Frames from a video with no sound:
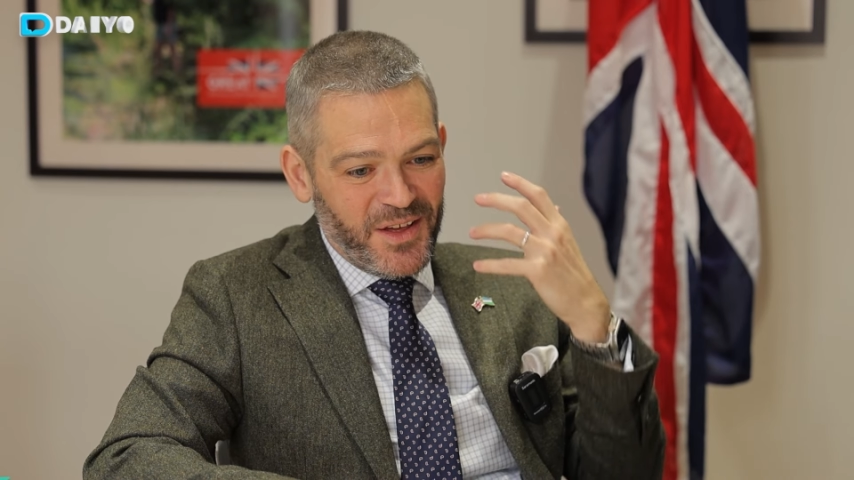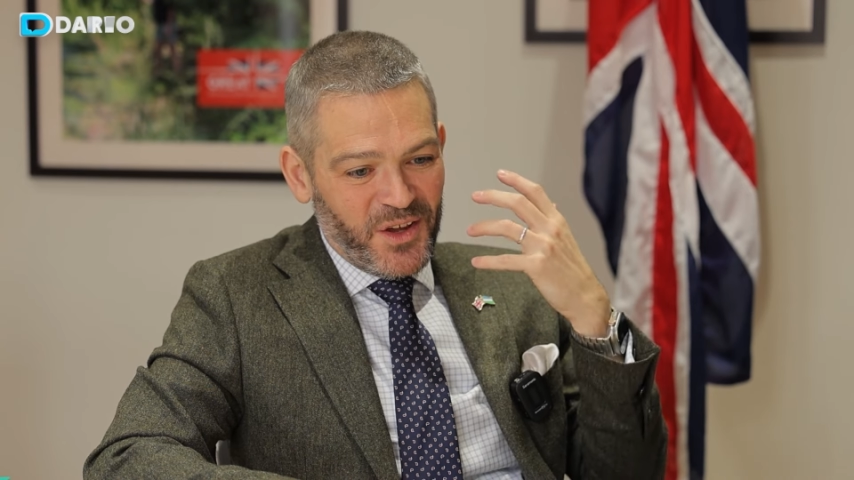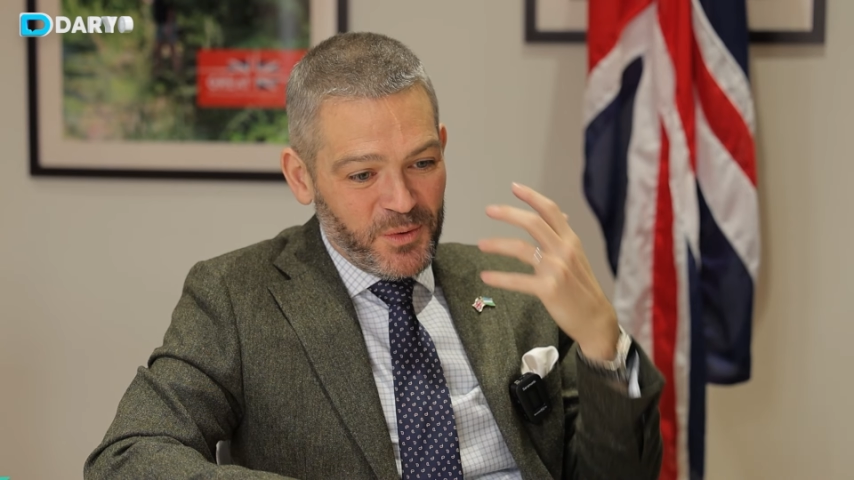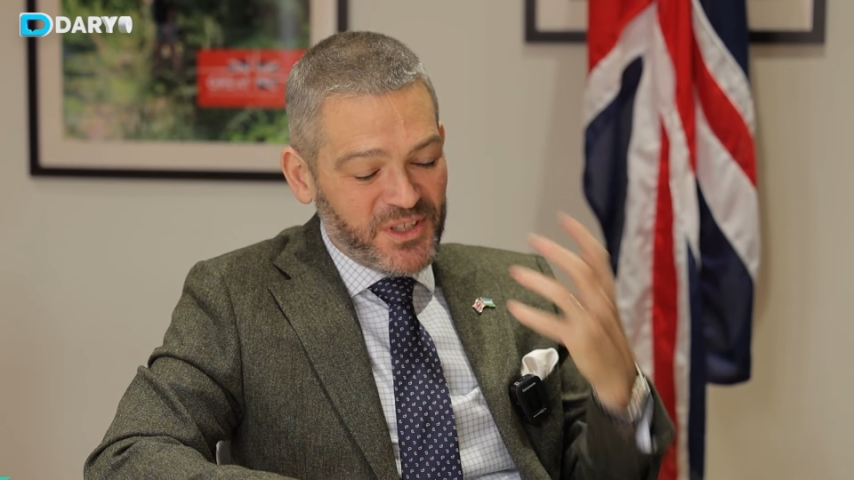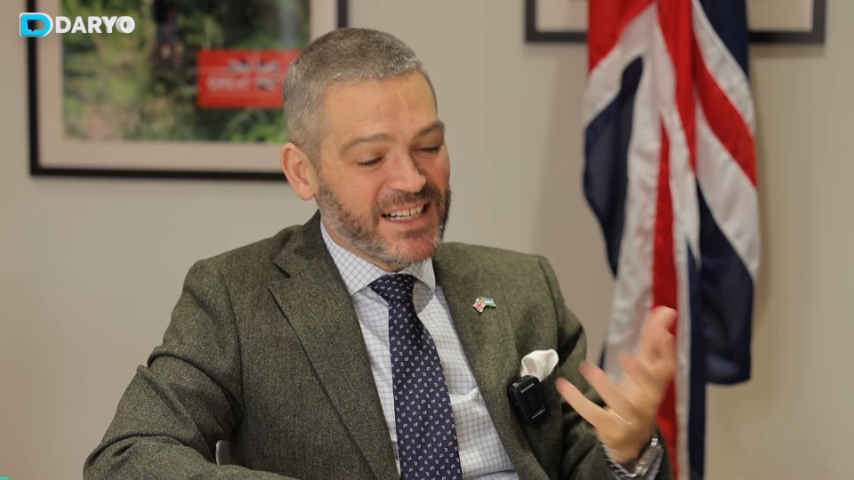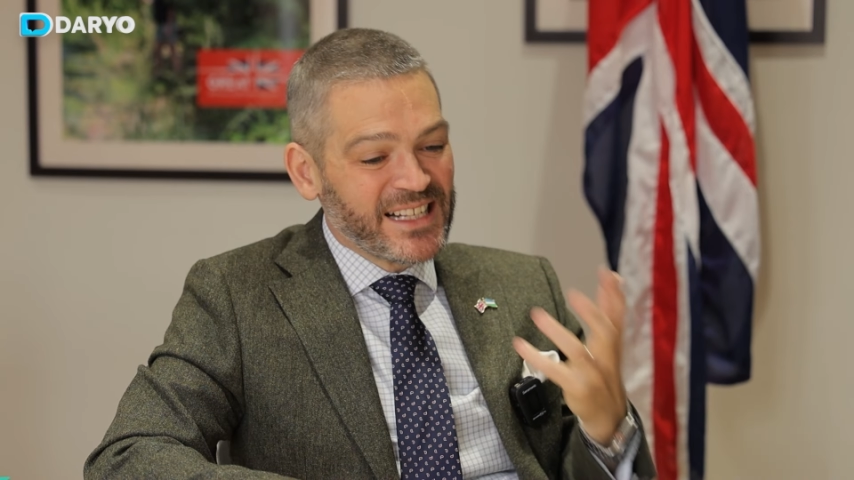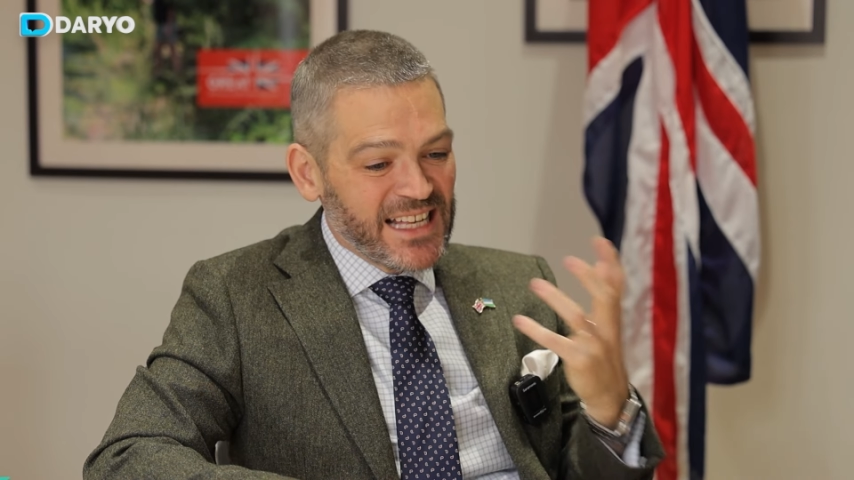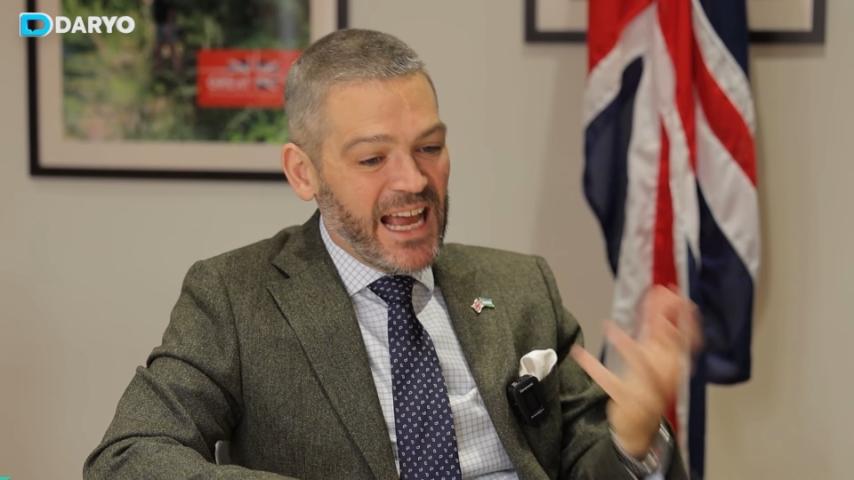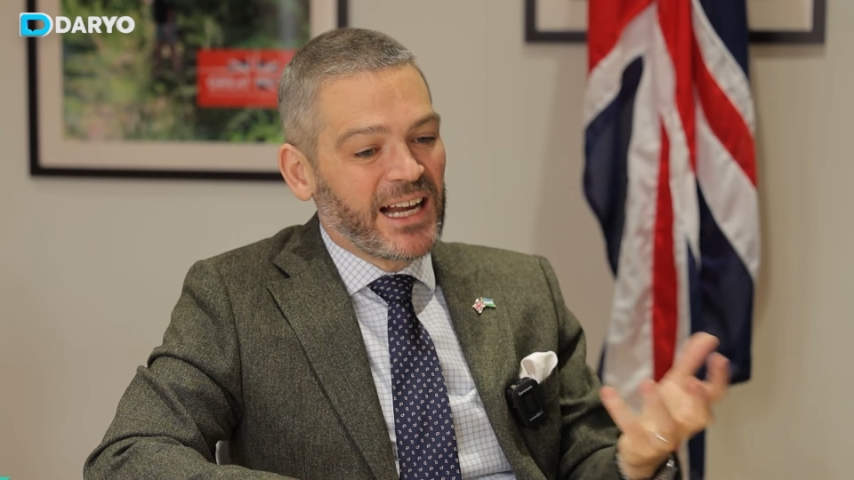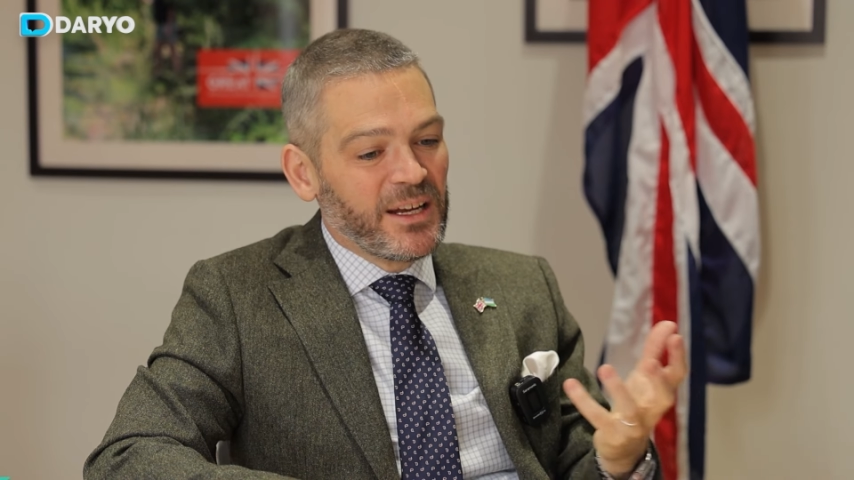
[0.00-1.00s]
who was
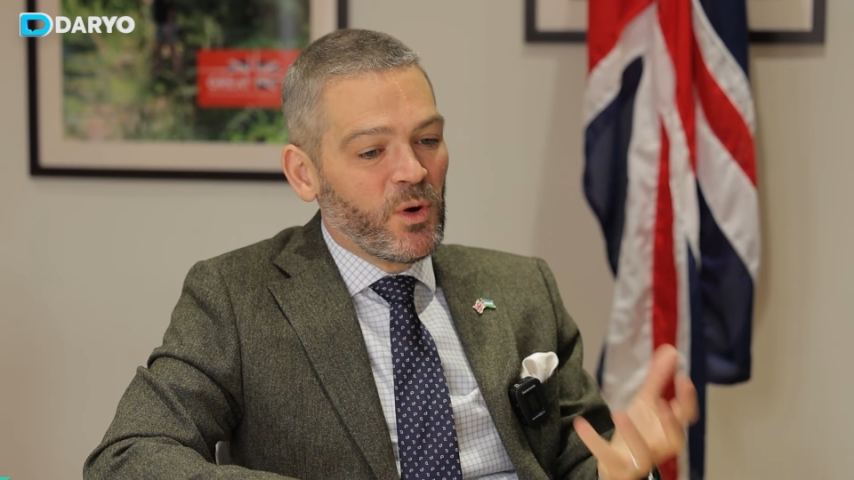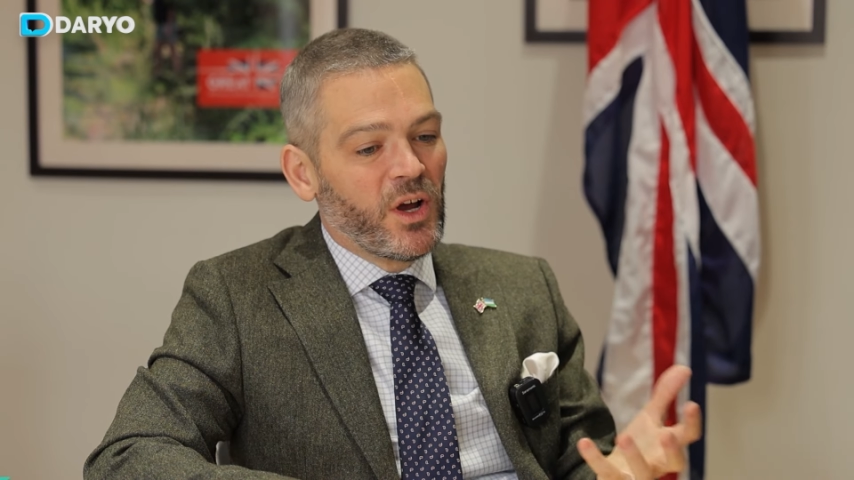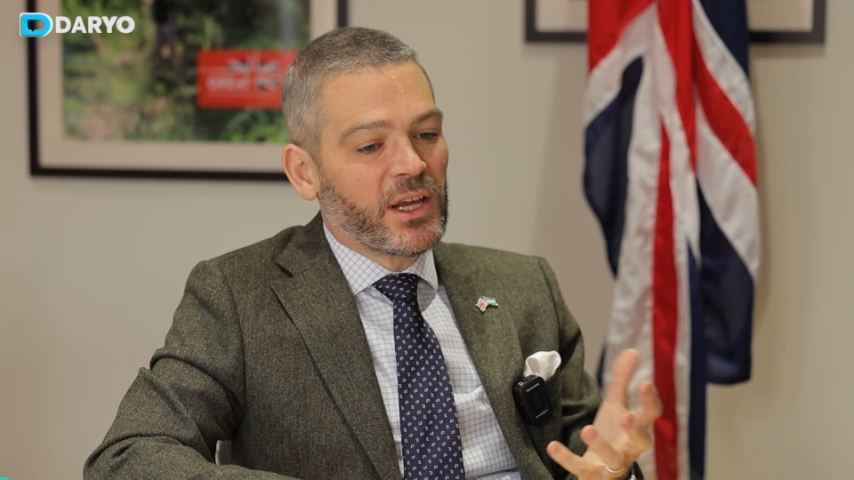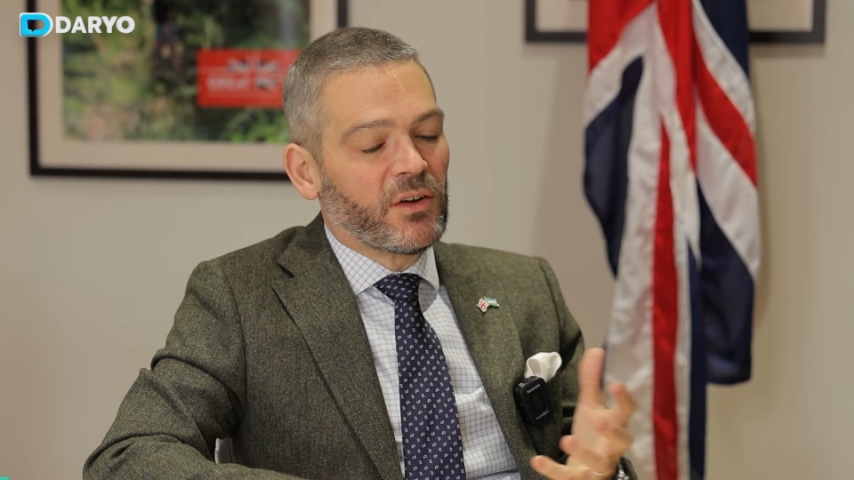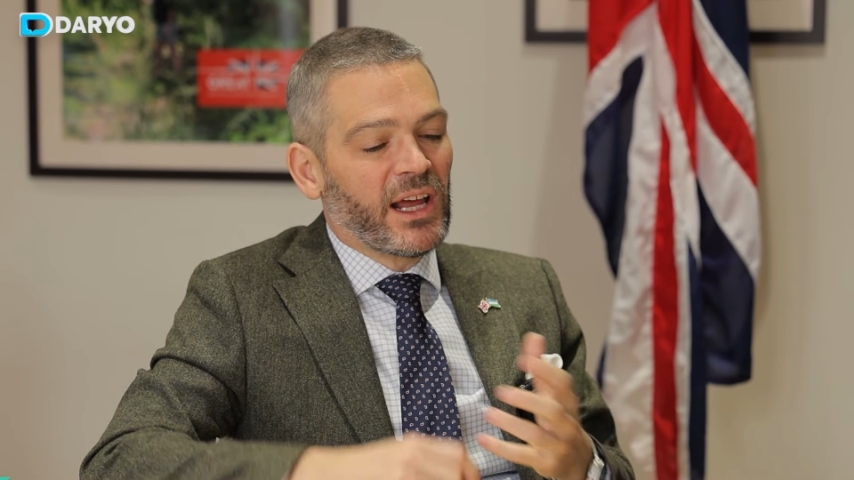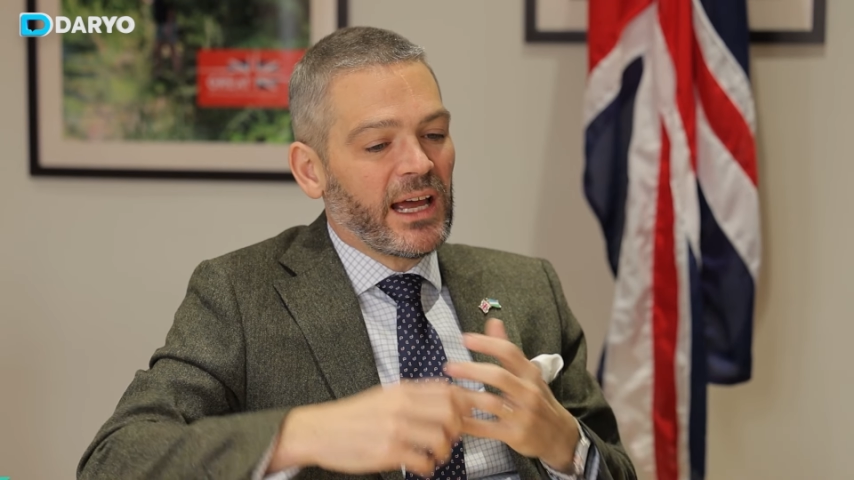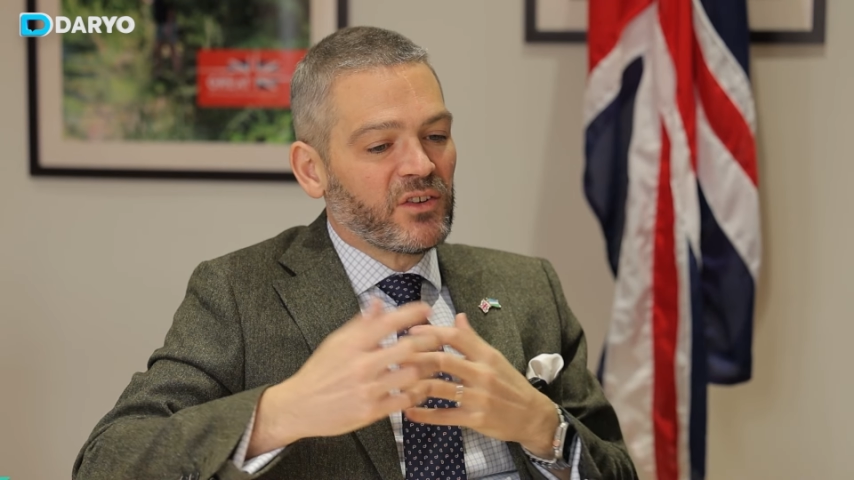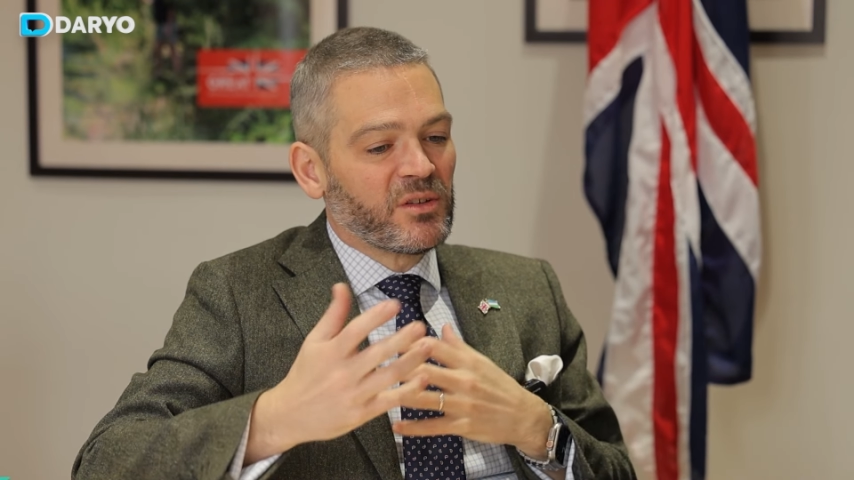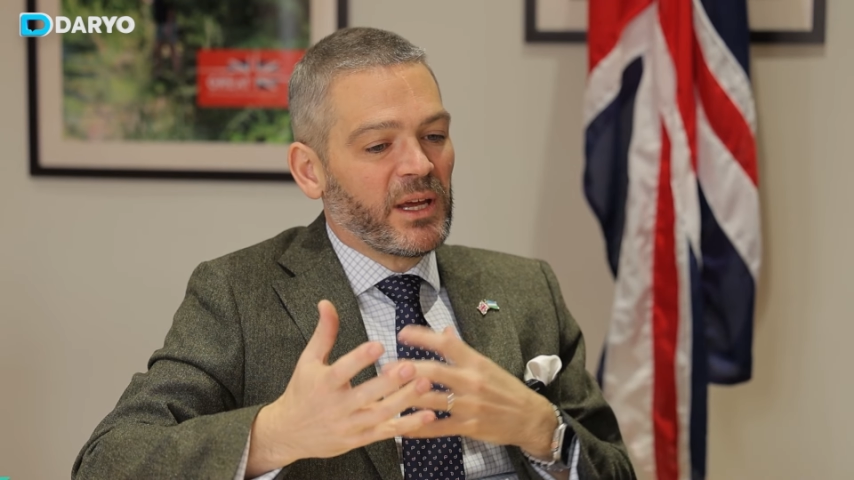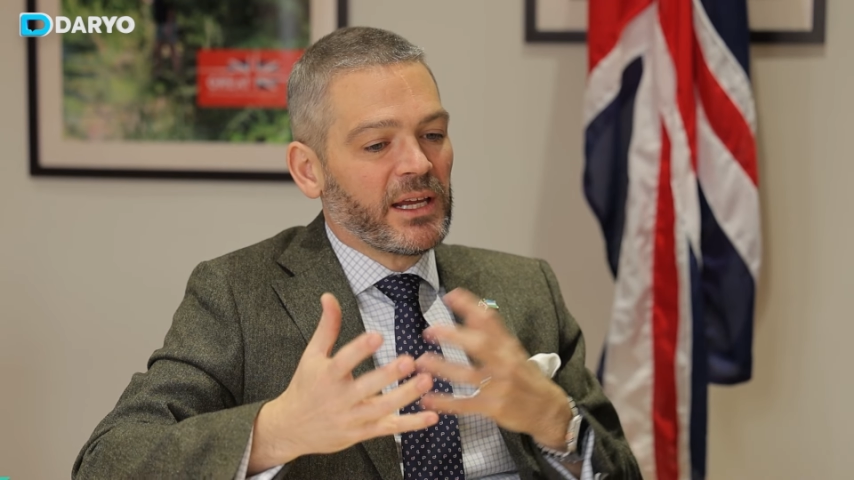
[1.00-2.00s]
exactly working on how
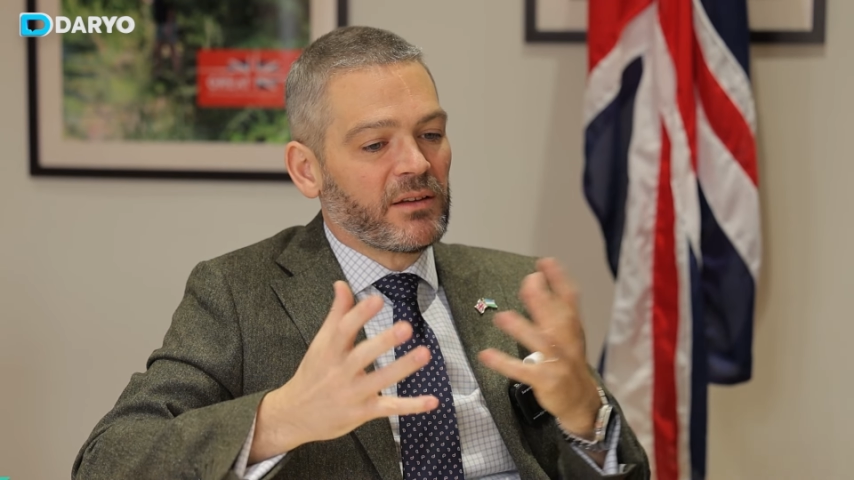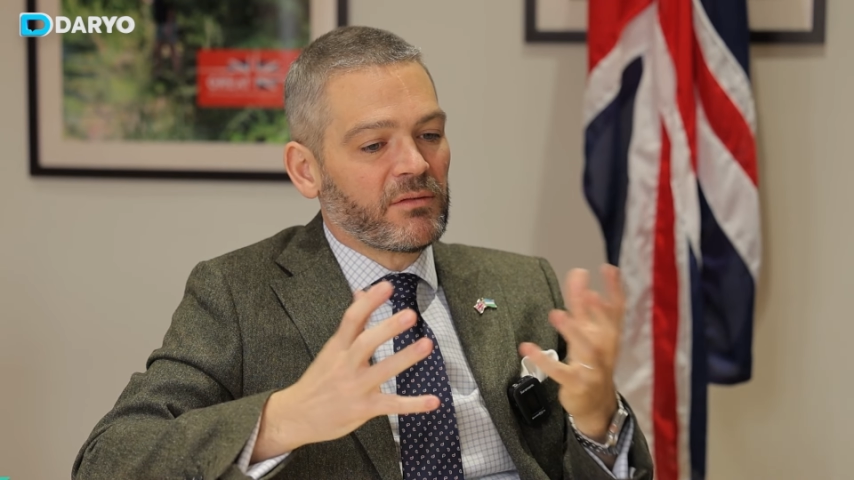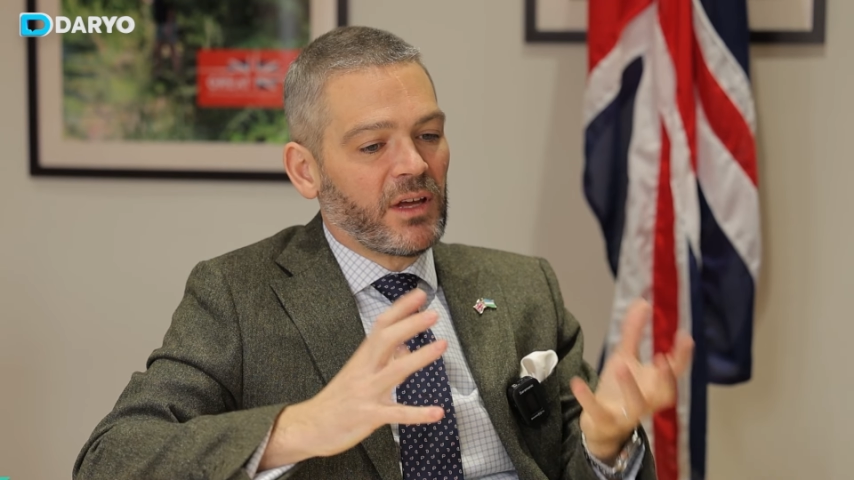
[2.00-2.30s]
to make